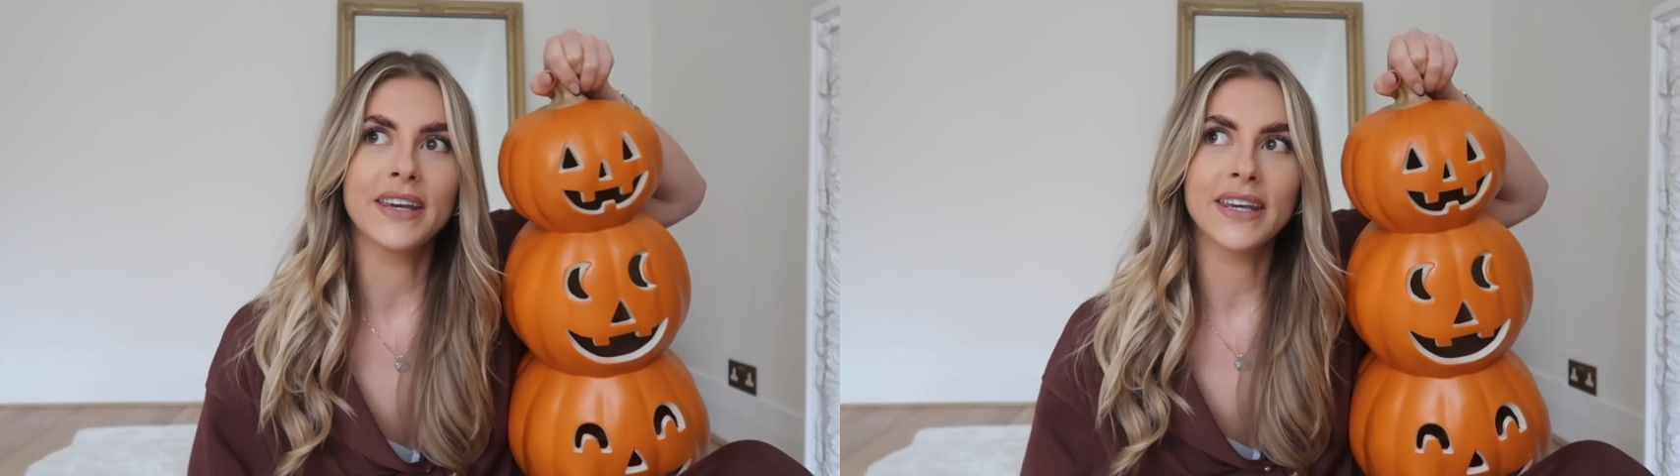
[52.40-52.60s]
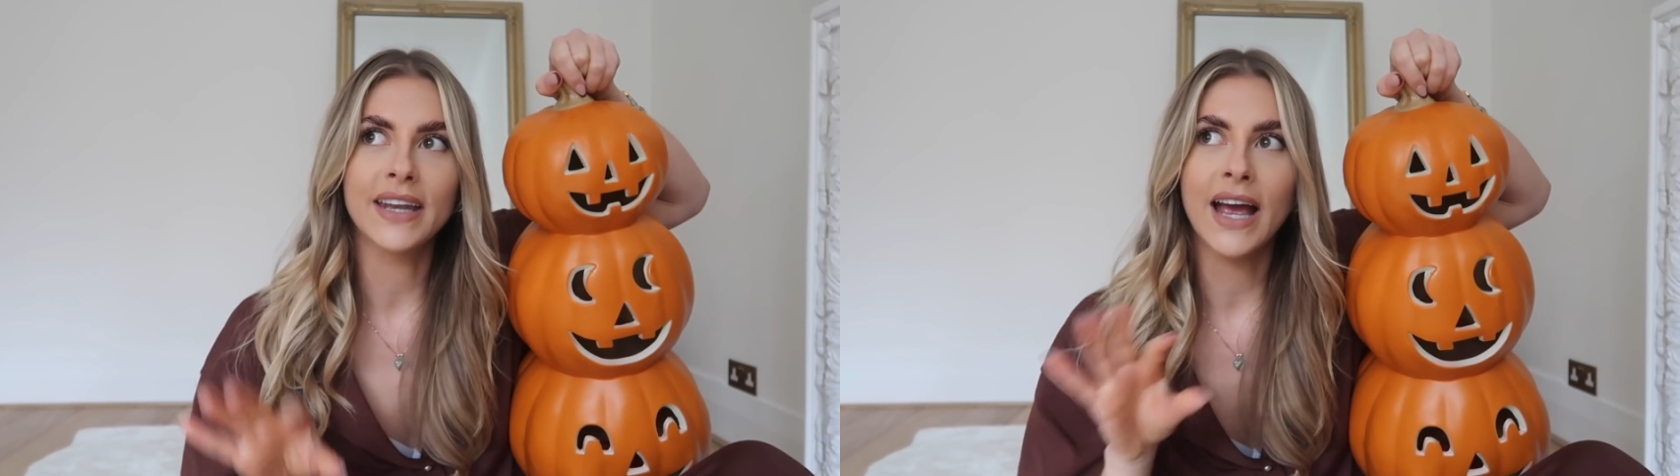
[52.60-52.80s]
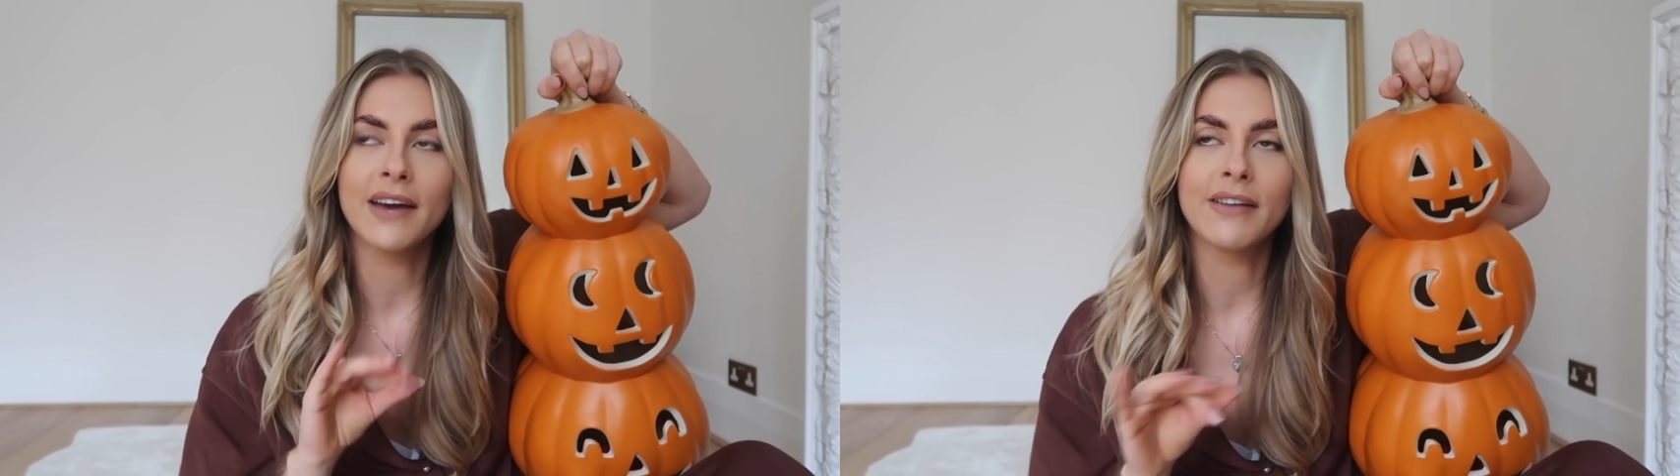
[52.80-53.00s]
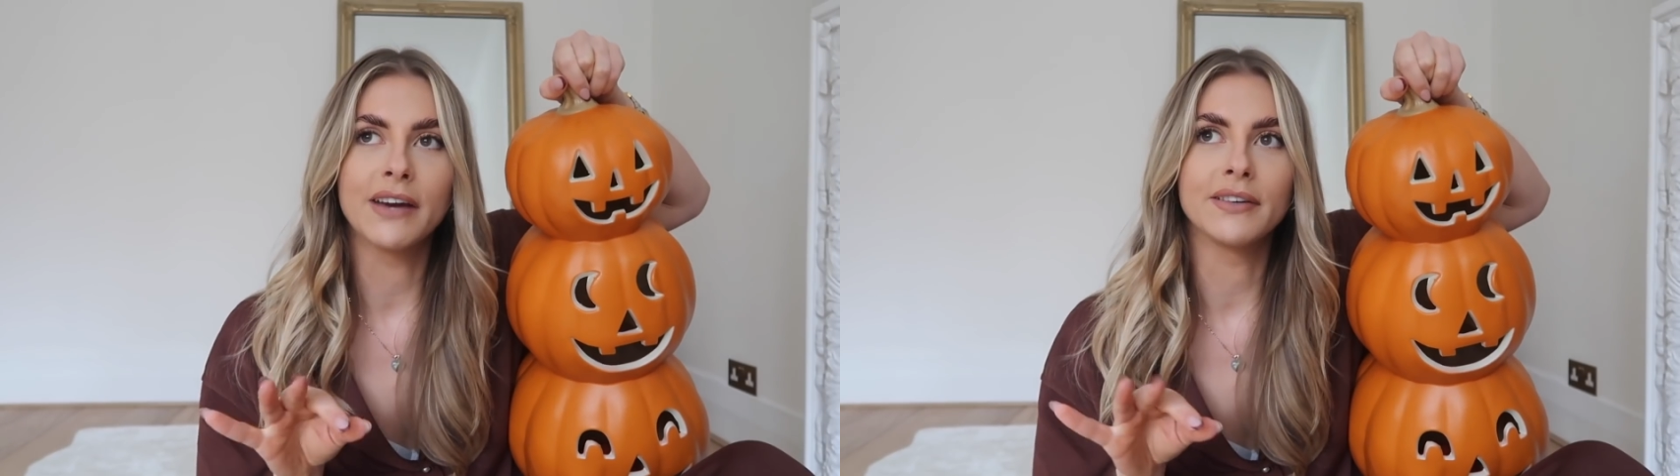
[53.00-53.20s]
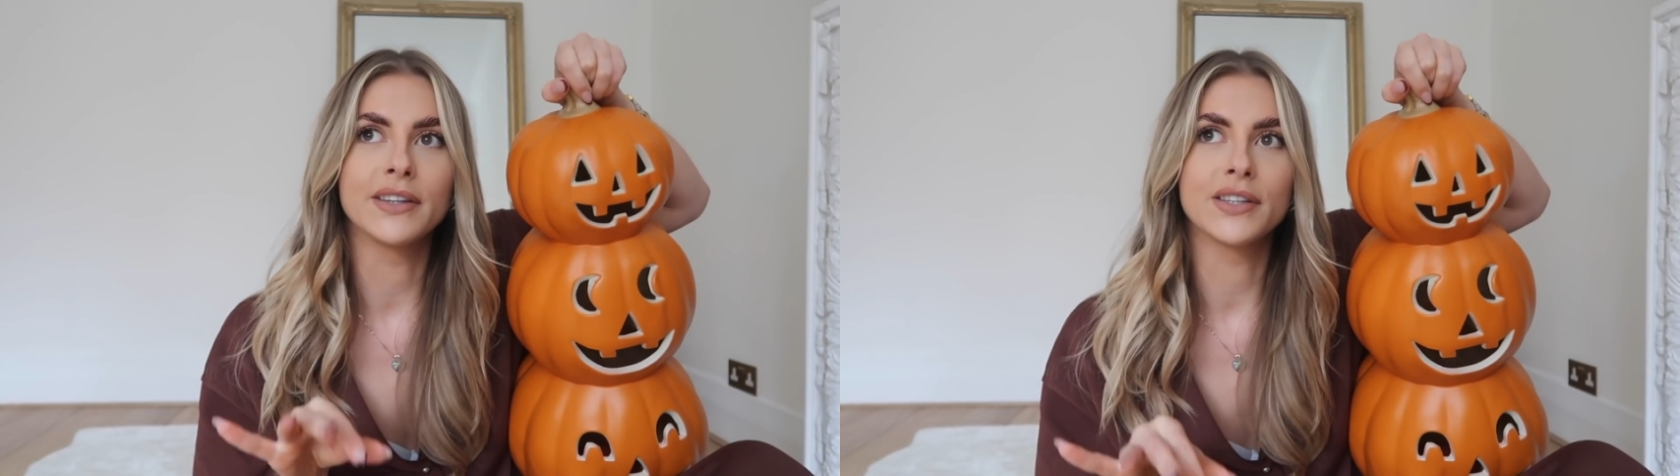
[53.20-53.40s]
think in our
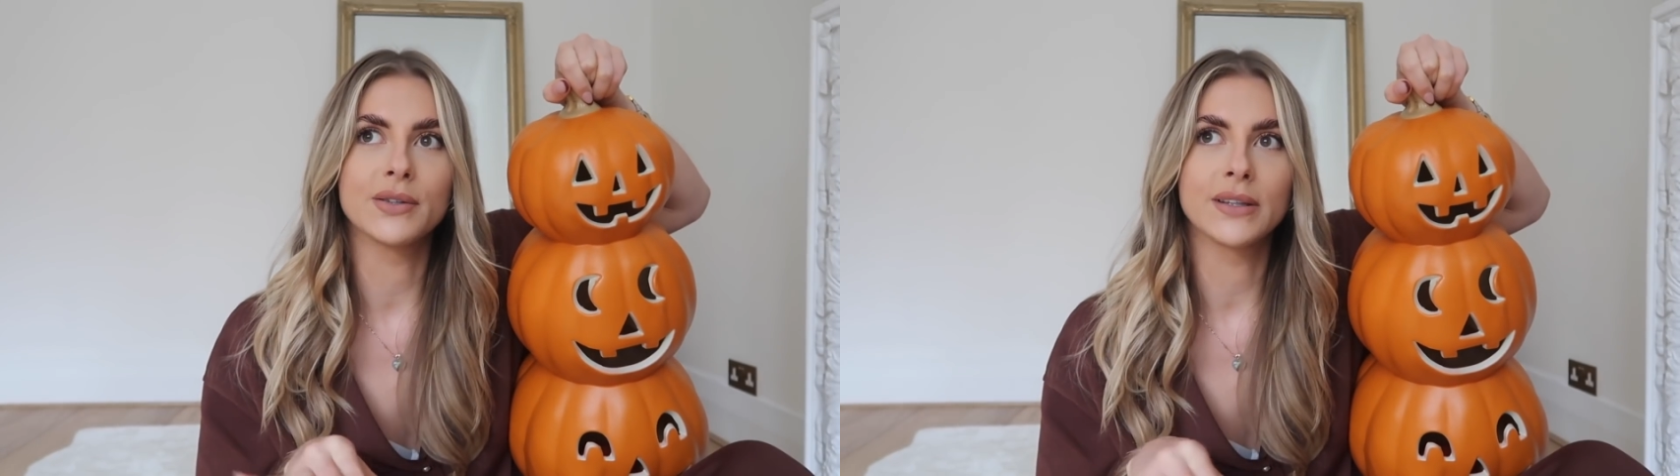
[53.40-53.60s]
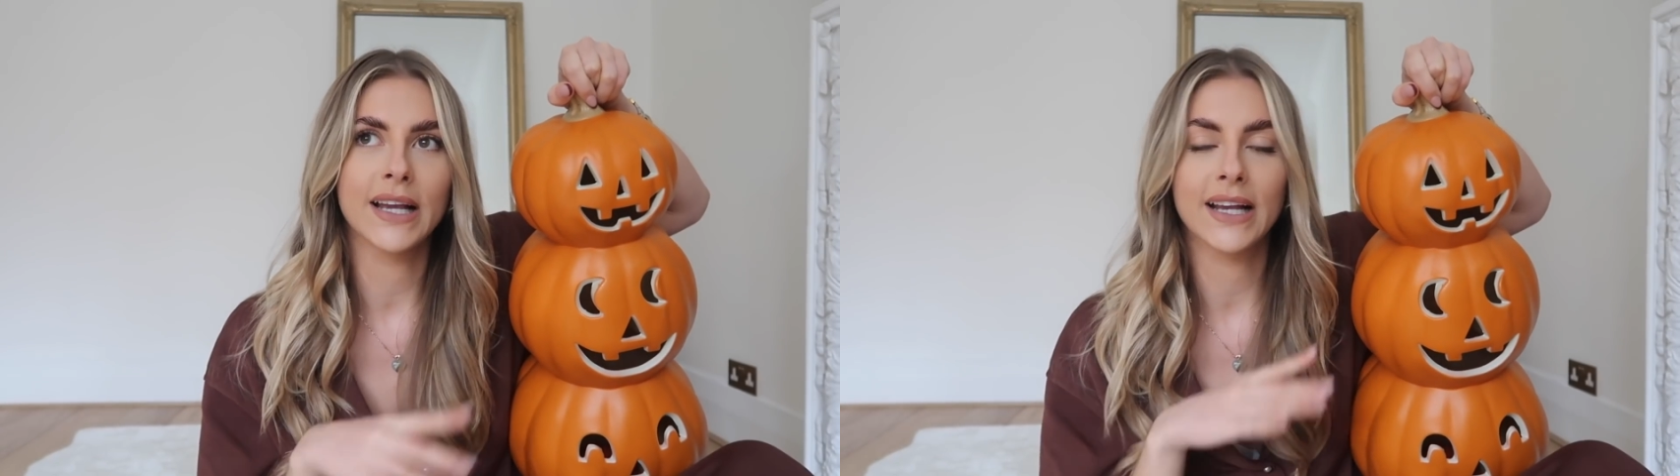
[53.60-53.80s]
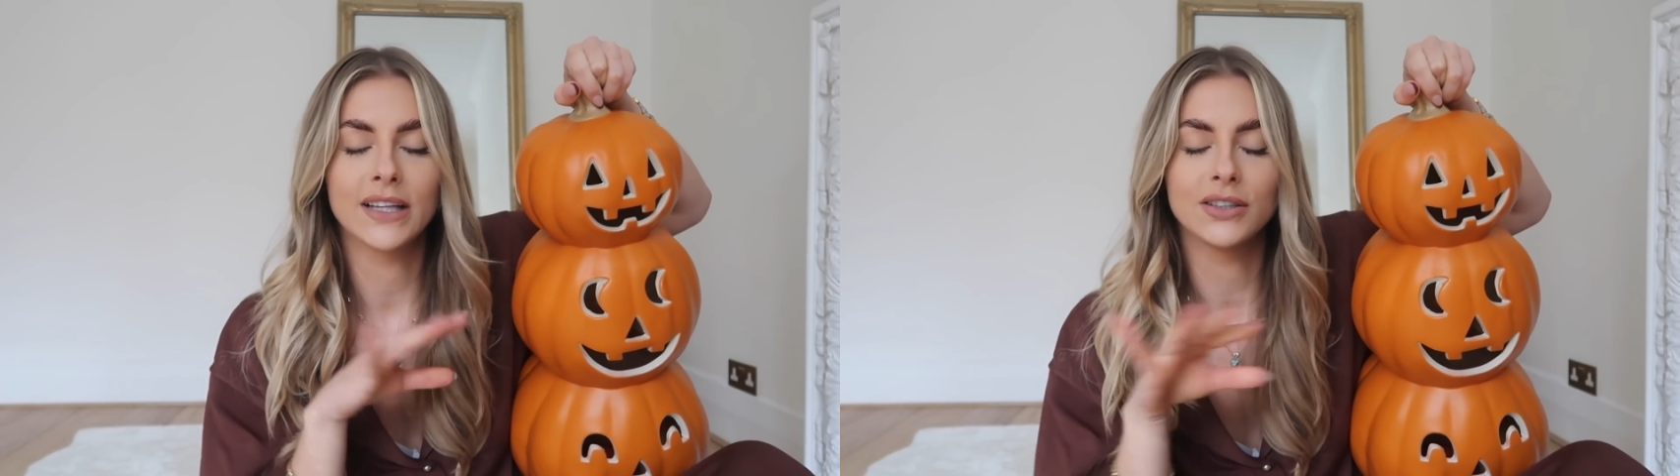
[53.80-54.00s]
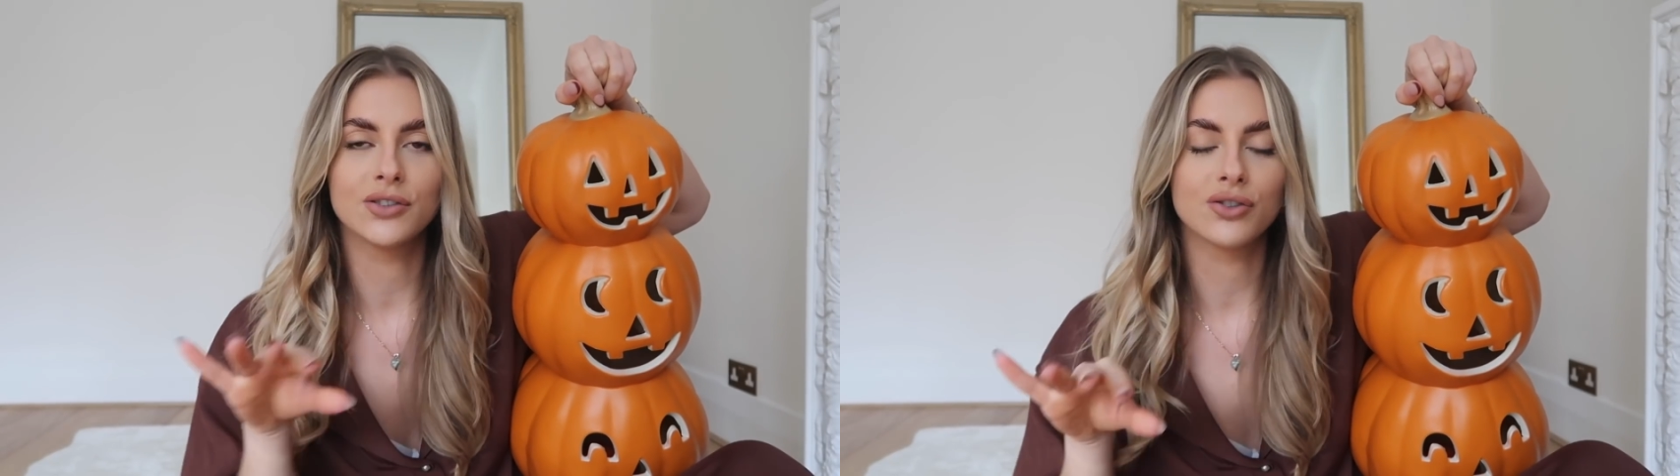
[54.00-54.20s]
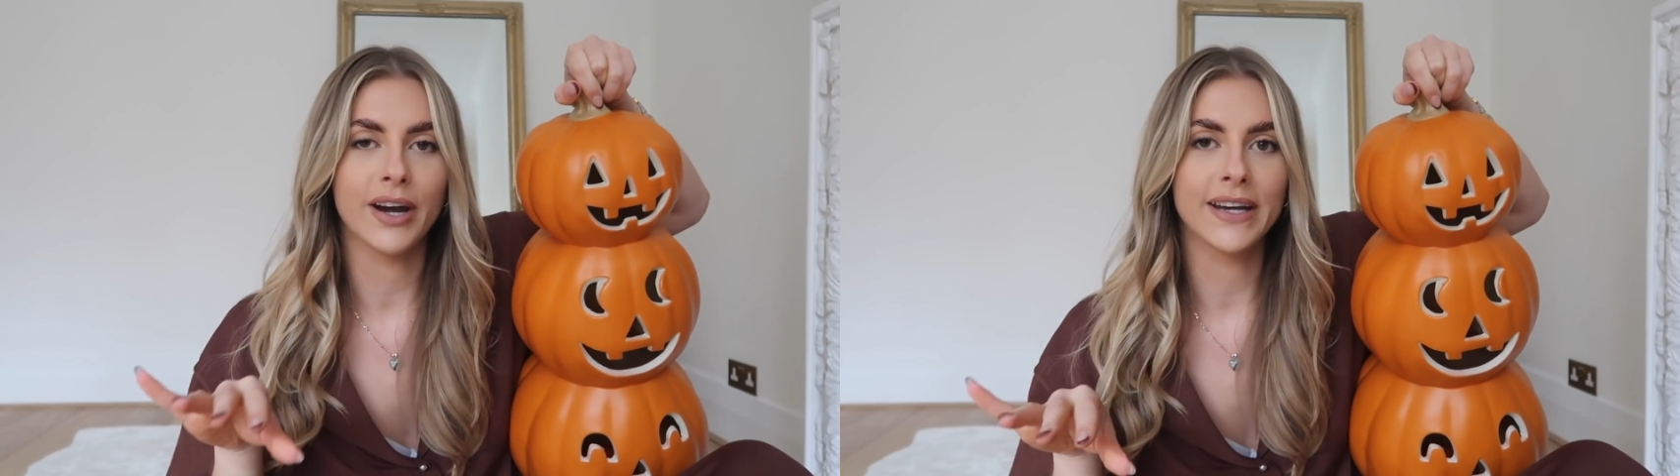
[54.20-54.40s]
area they're doing like a
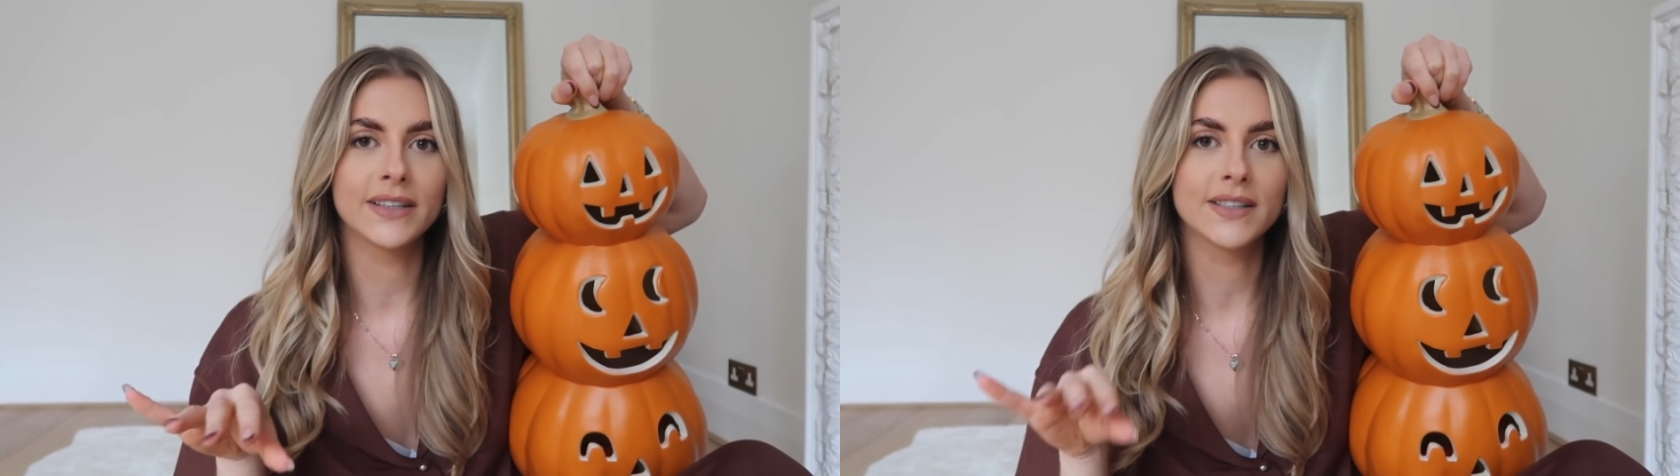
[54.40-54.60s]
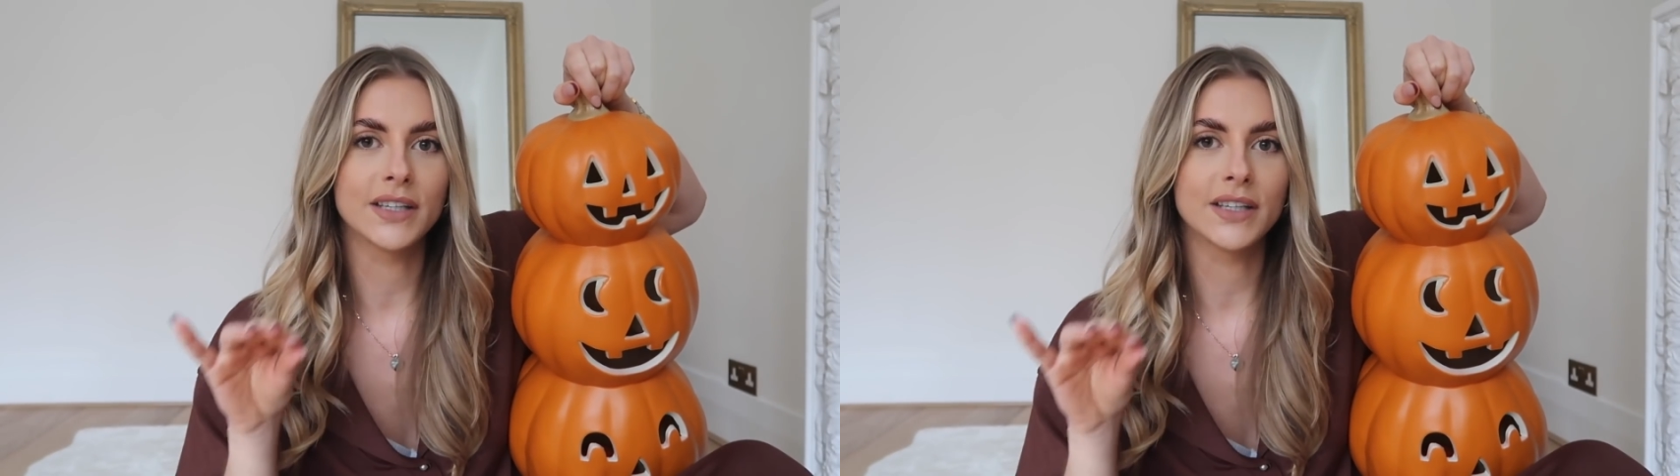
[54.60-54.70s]
little trail,